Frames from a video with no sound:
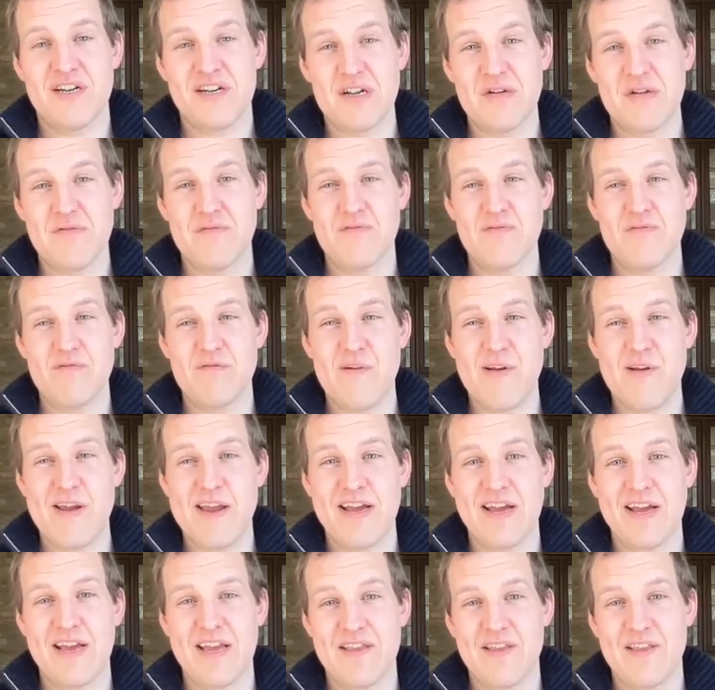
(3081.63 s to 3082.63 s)
You know,
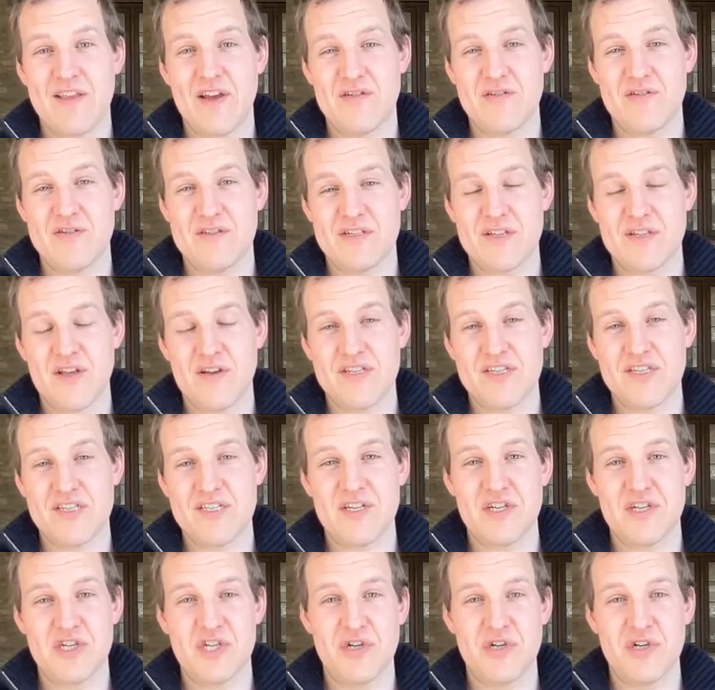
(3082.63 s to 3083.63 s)
really, those
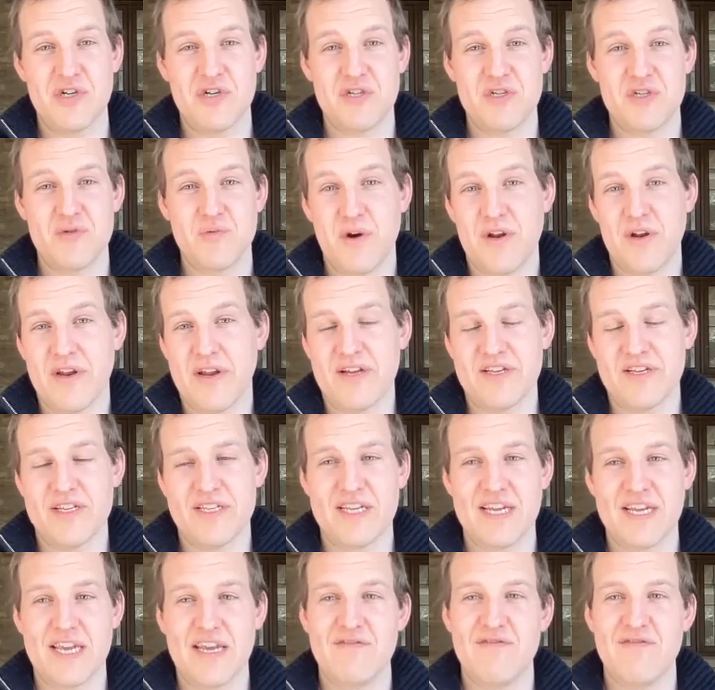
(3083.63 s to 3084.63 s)
institutions want us
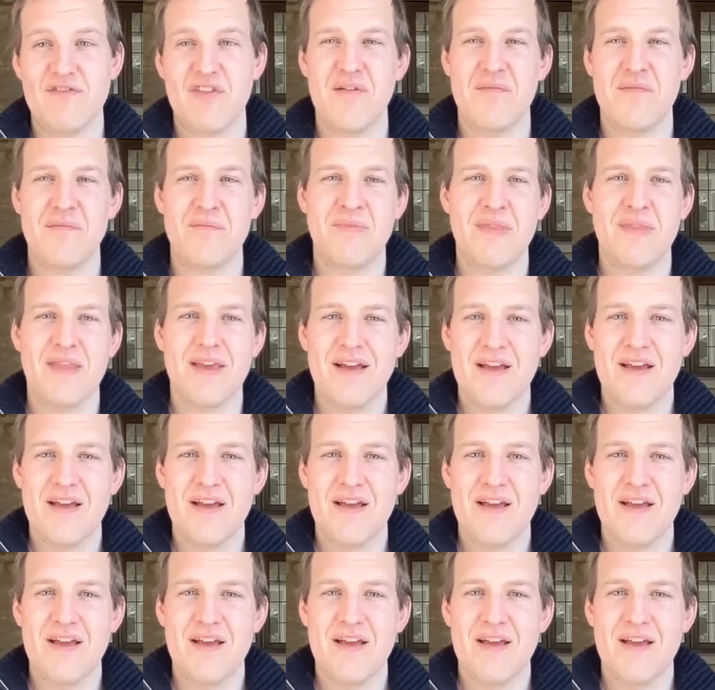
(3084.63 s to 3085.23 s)
to give them